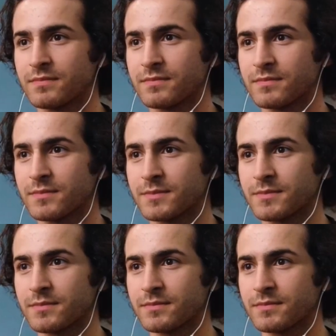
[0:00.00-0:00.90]

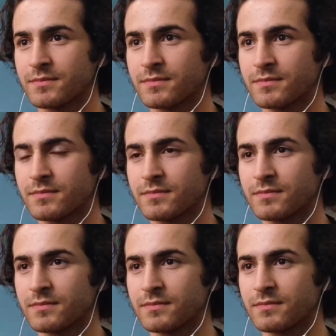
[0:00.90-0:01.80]

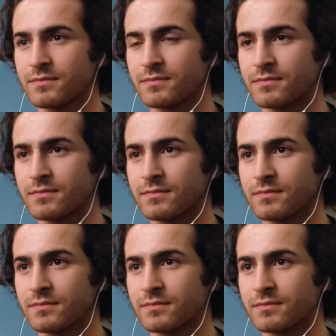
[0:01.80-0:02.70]

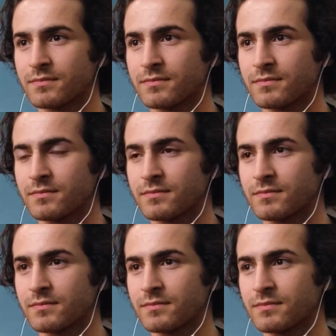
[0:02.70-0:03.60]

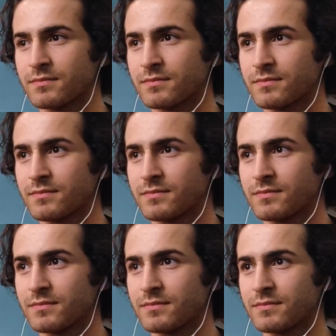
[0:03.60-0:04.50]

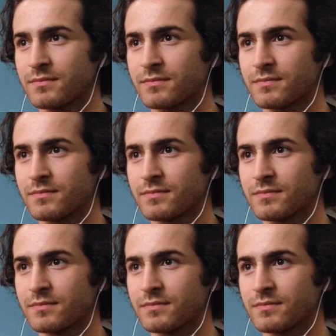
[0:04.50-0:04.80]
(no one is talking)